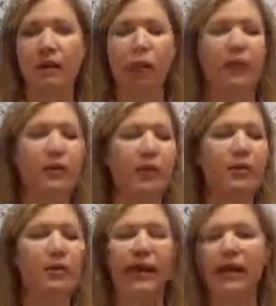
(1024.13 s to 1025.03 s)
of weekly
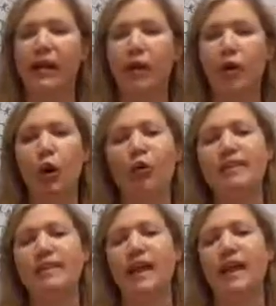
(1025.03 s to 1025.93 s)
planning and goal
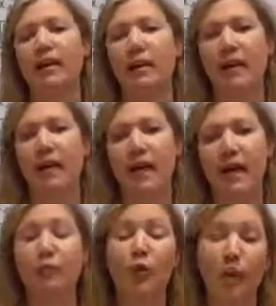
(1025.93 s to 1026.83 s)
setting
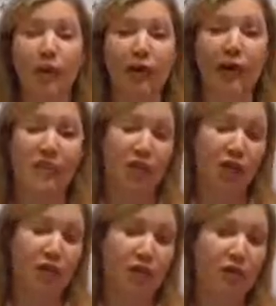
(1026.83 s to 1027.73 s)
and
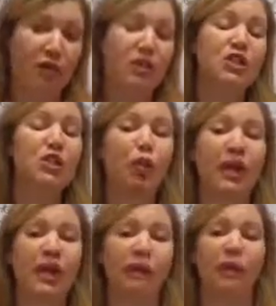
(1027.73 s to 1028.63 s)
preparation for the
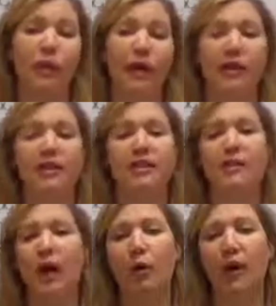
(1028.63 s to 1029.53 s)
majority of the week, so
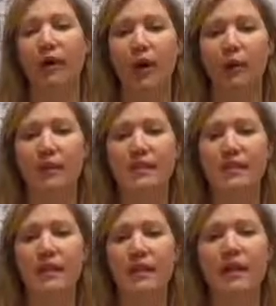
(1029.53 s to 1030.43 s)
that way
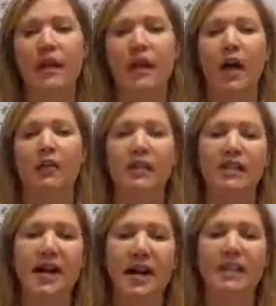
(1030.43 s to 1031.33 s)
those other
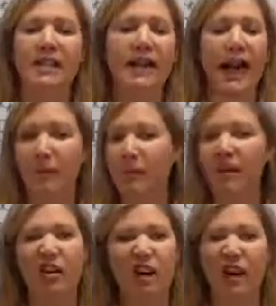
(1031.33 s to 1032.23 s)
times that
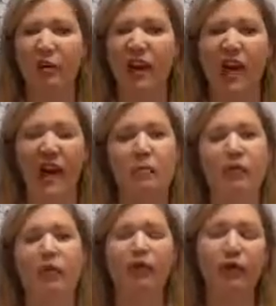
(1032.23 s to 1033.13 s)
happen are okay,
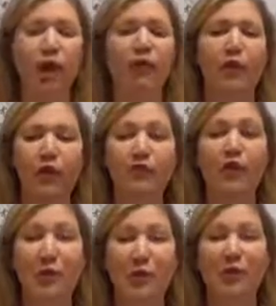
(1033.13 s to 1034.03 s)
but they're farther and
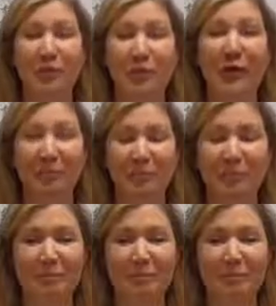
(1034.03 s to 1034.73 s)
fewer between.